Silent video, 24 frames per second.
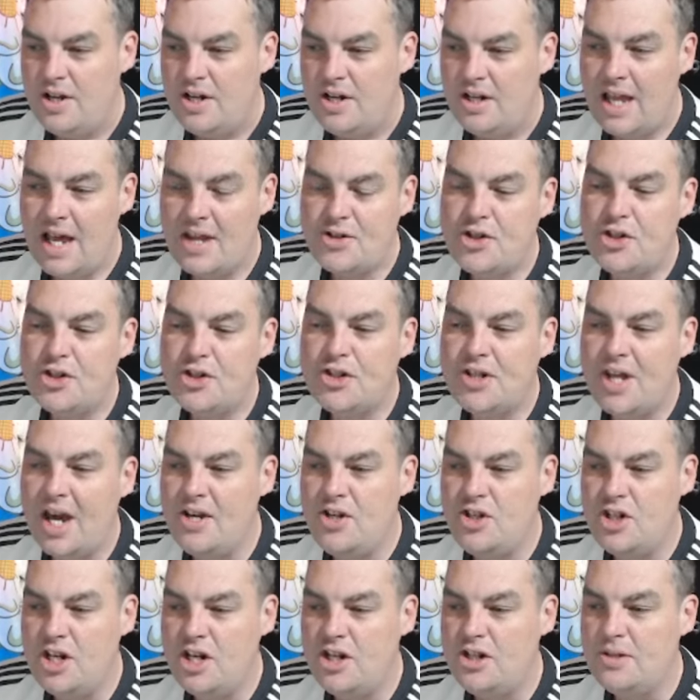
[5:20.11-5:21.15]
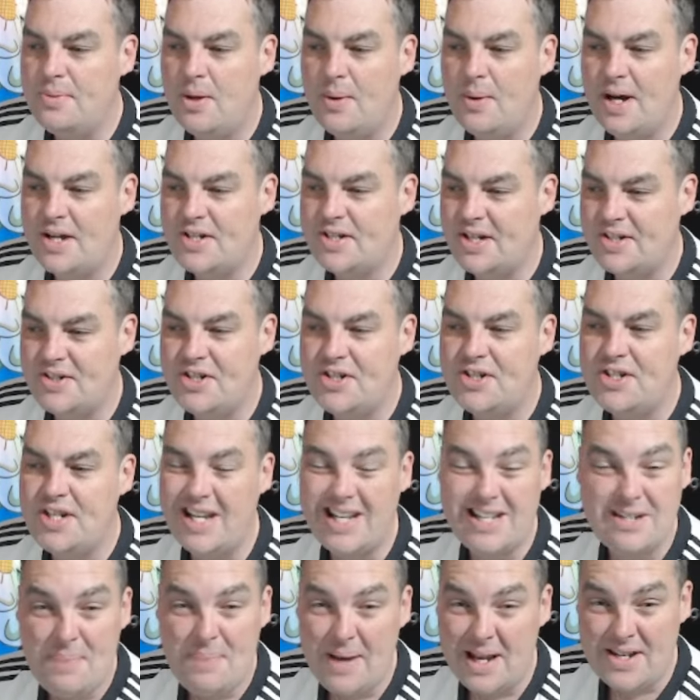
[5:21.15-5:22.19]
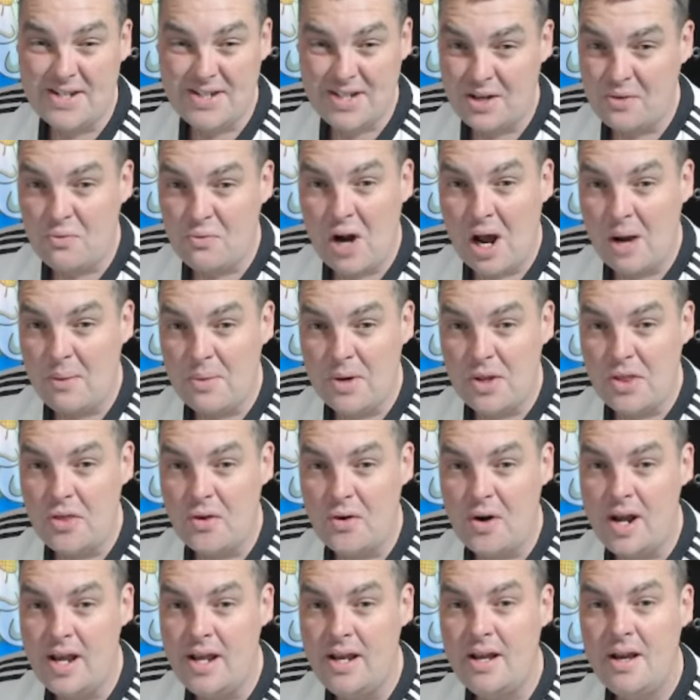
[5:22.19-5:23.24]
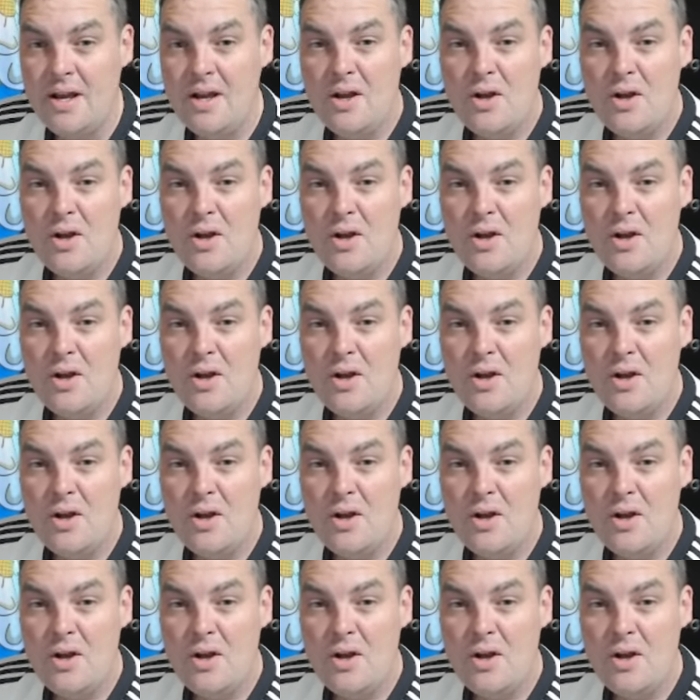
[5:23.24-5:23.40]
Let's just say GWS had 6 picks in round 3.